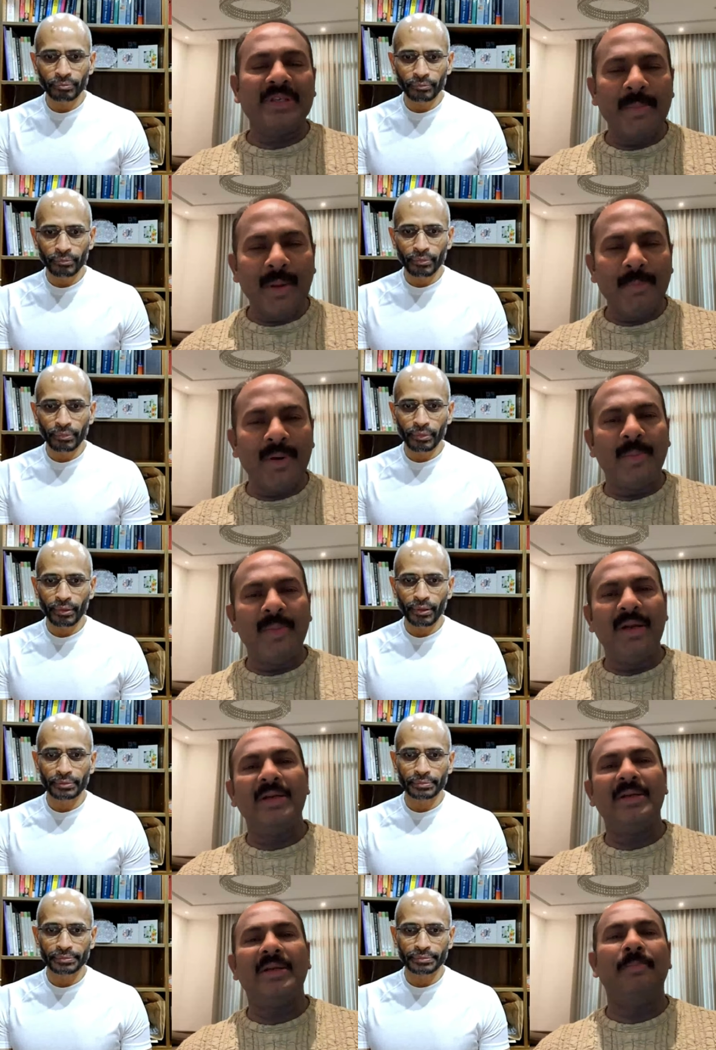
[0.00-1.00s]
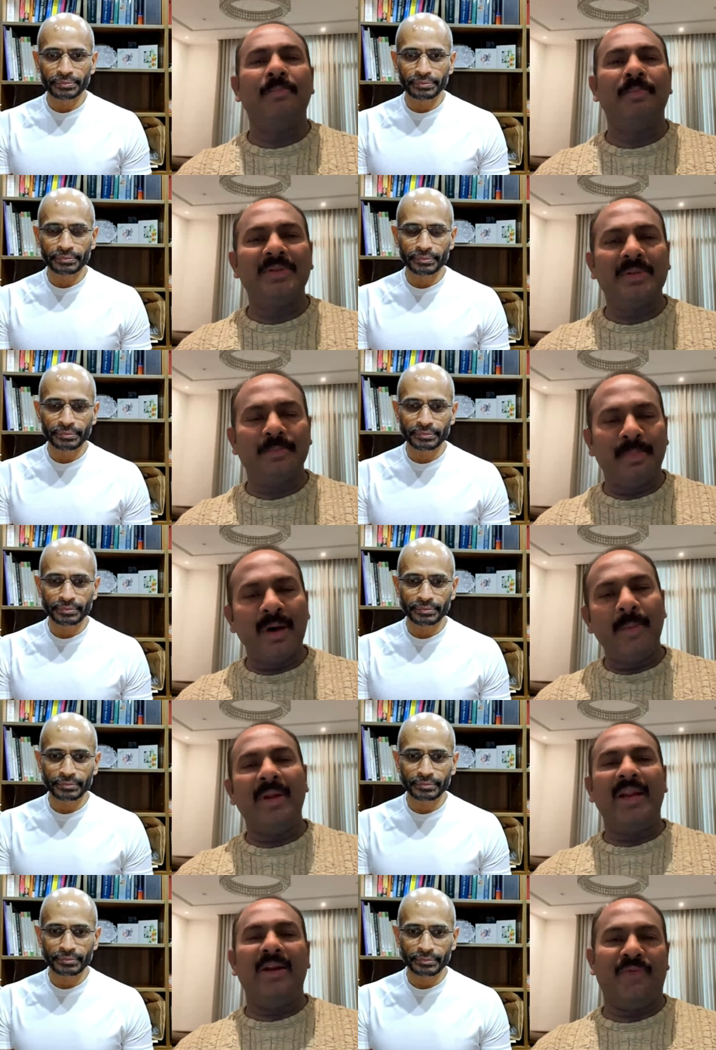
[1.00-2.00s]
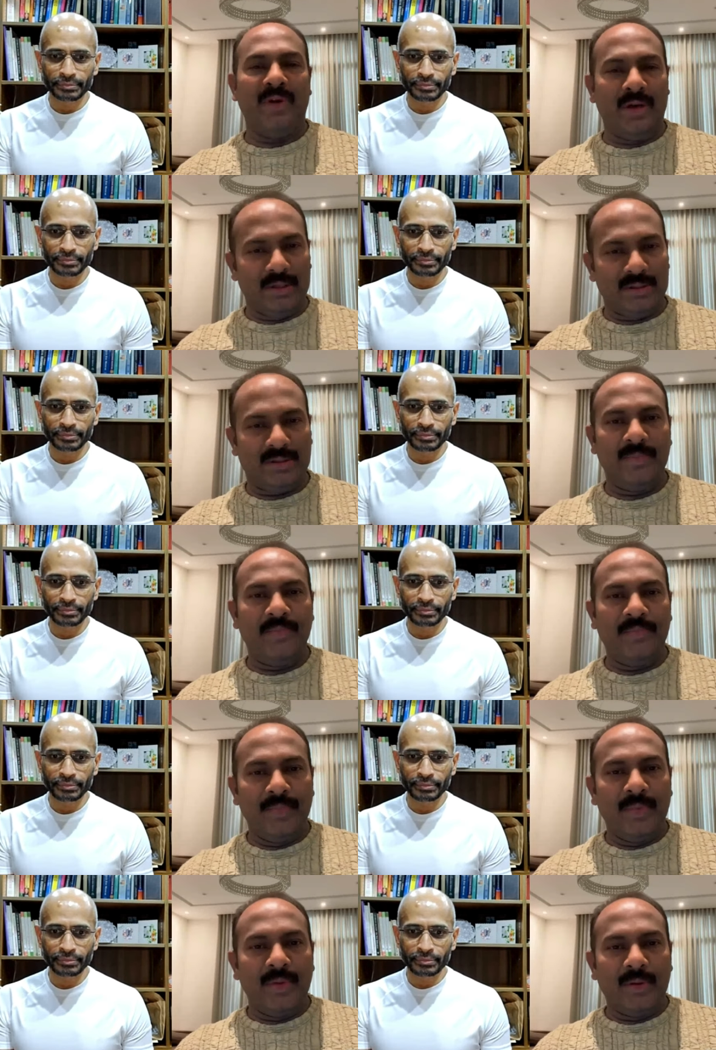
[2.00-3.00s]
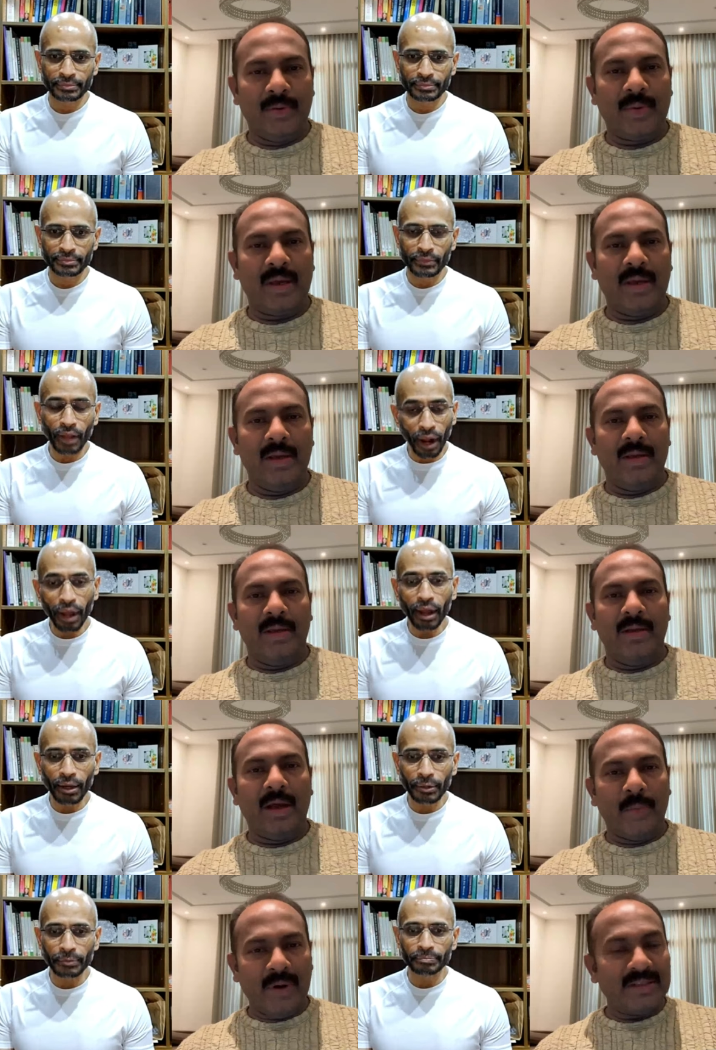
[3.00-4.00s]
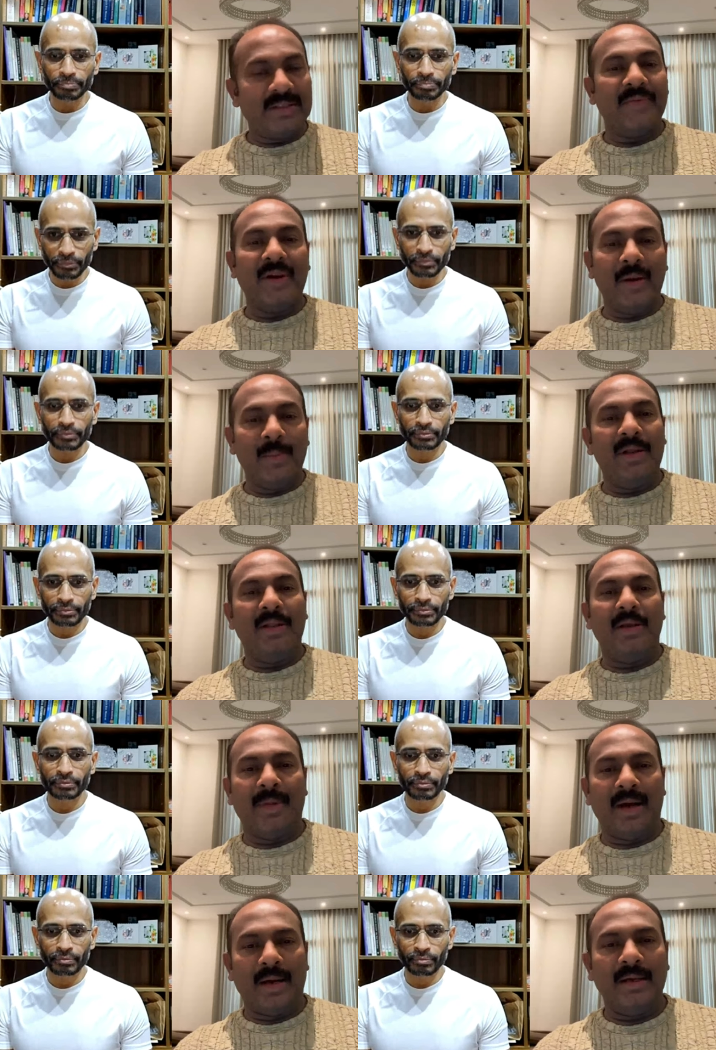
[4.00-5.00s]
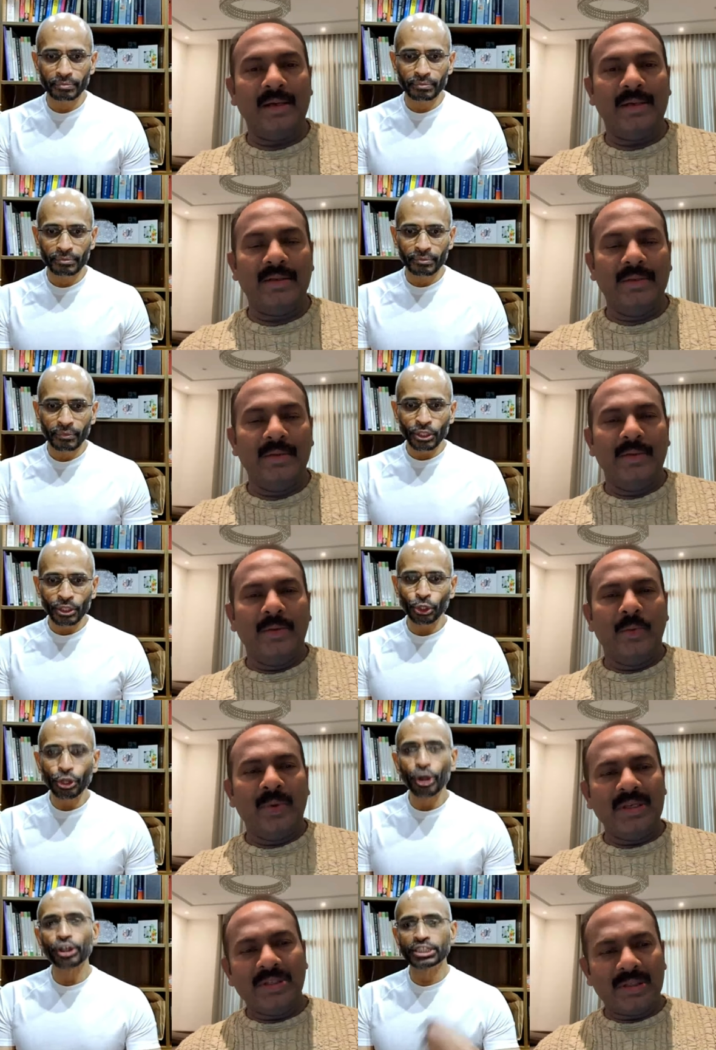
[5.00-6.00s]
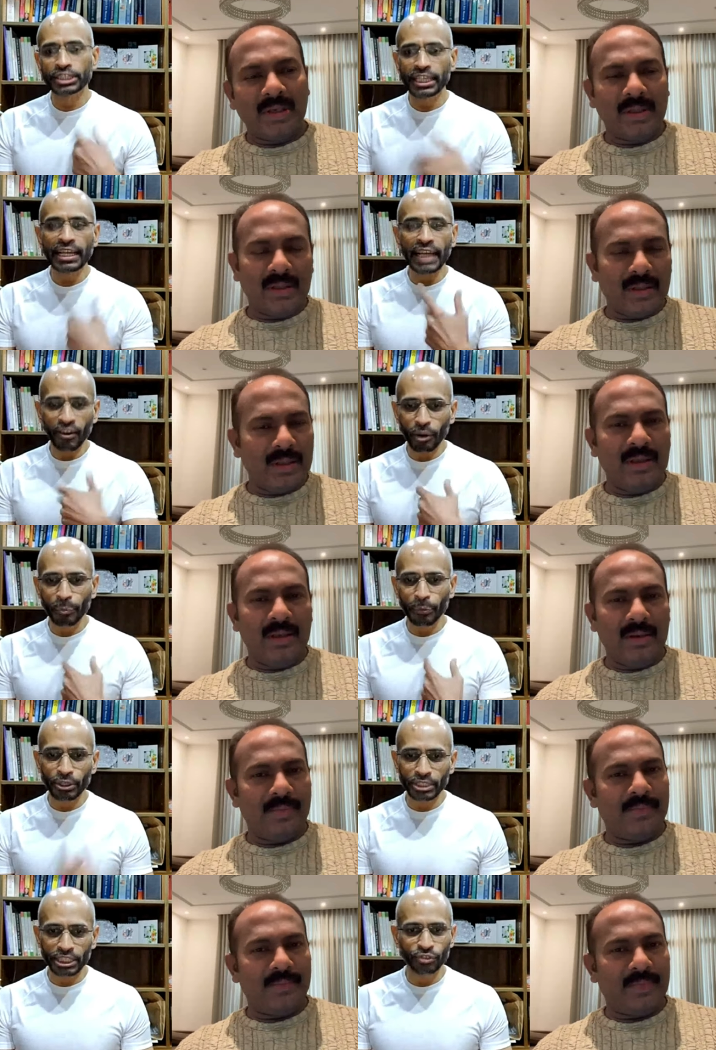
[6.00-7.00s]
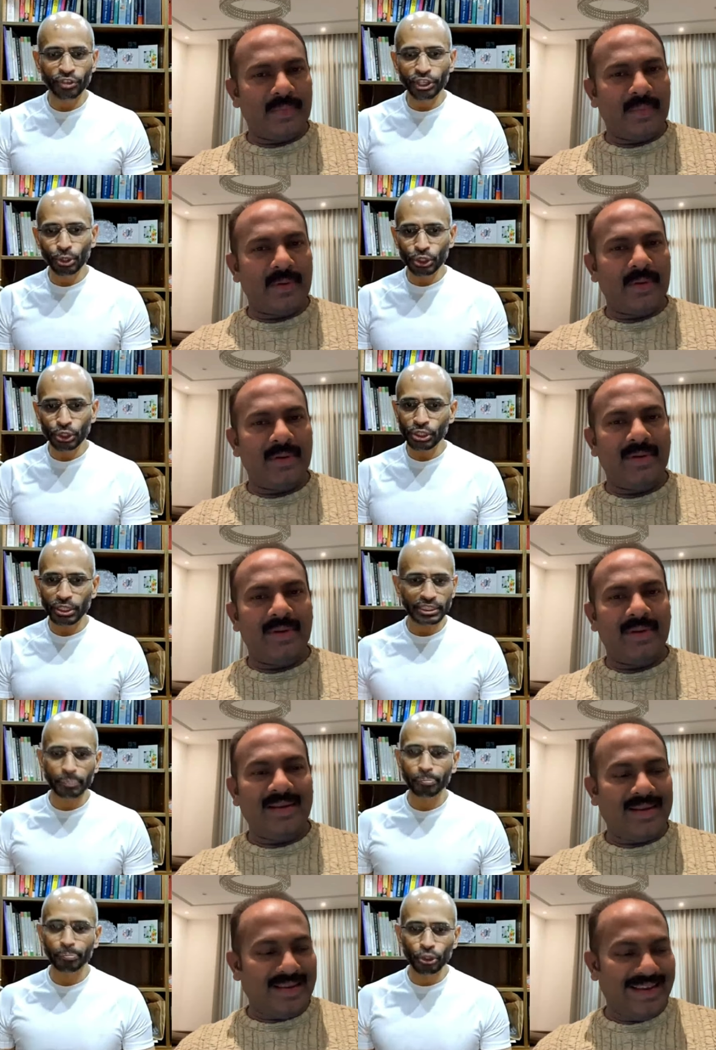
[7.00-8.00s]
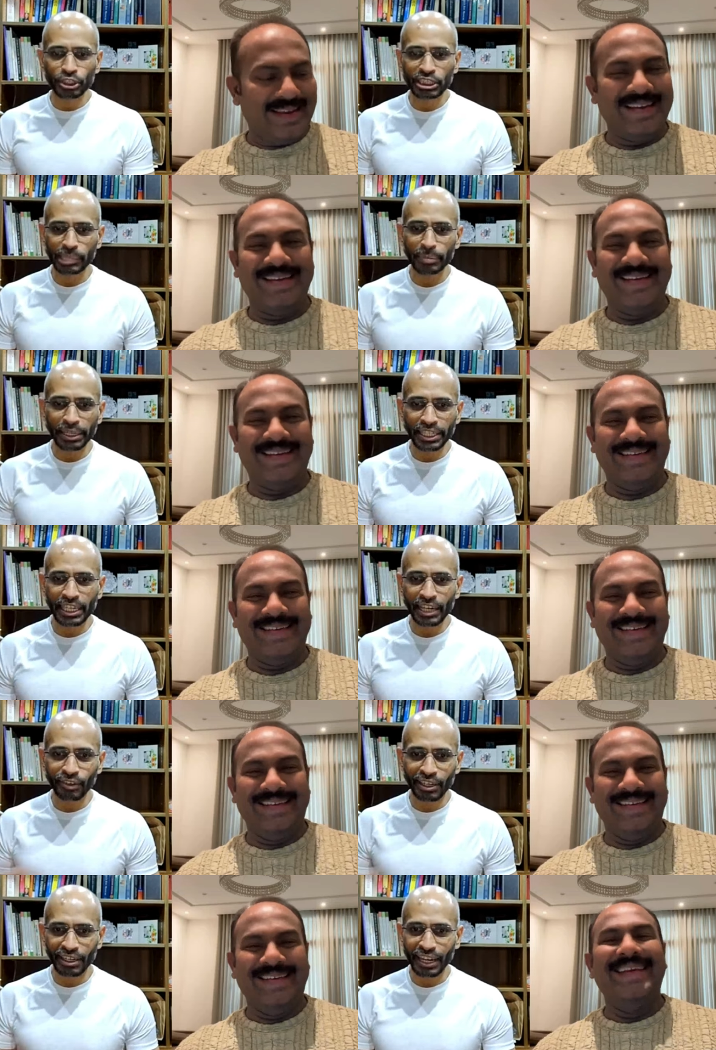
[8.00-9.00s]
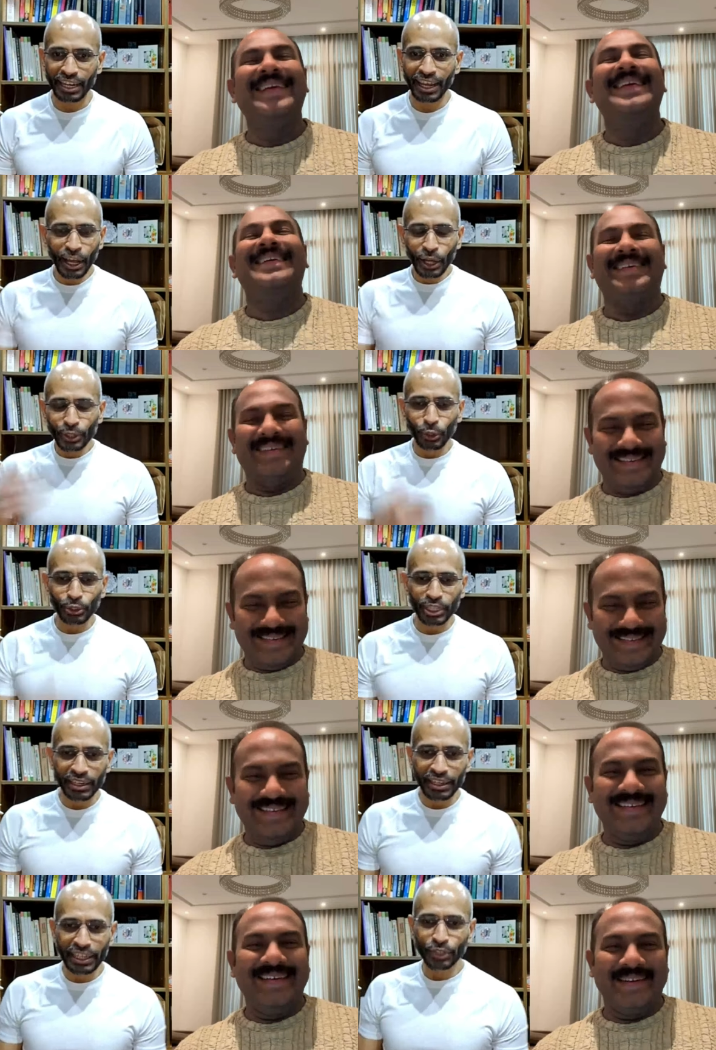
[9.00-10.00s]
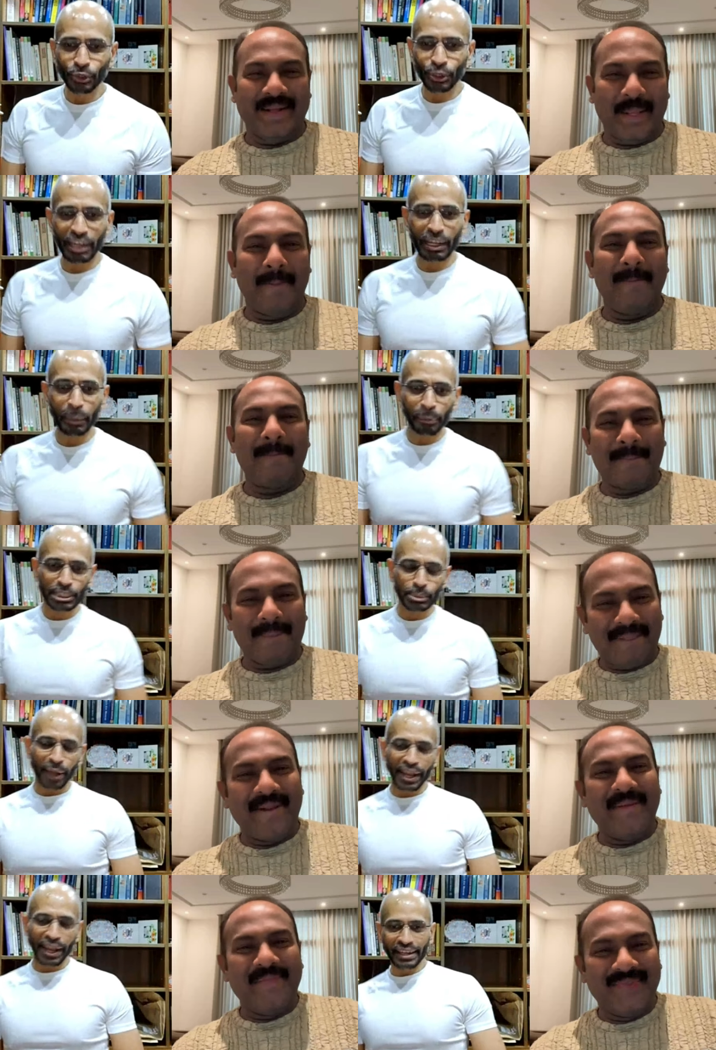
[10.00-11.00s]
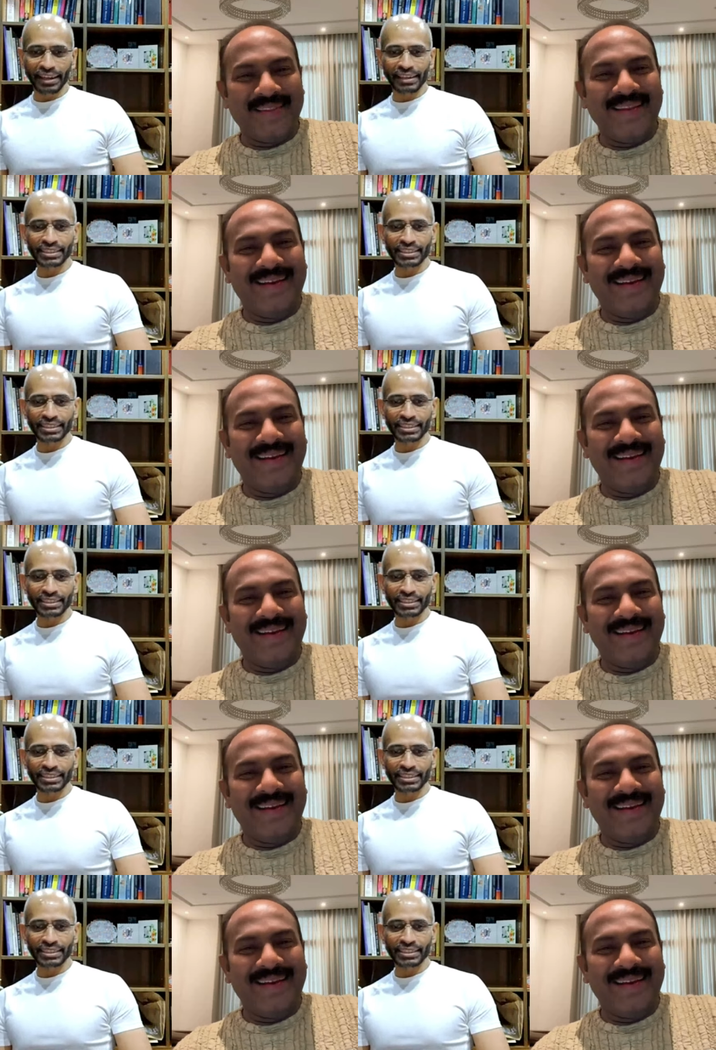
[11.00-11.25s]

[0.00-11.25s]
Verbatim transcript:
Speaker 1: semi-permanent and permanent fillers. Okay, uh, nowadays available in the market.
Speaker 2: So you are stealing our projects. We use as a bone cement in our uh, total knee, total hip and spine, and